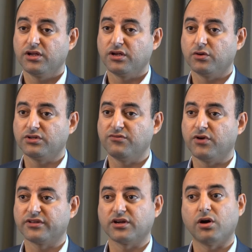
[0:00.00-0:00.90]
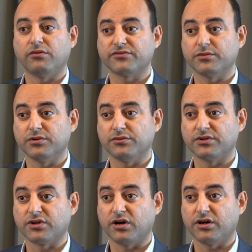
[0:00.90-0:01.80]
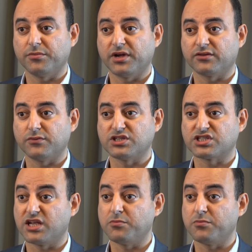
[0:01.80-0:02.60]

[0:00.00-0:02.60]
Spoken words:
you know, they want a comfortable retirement, which they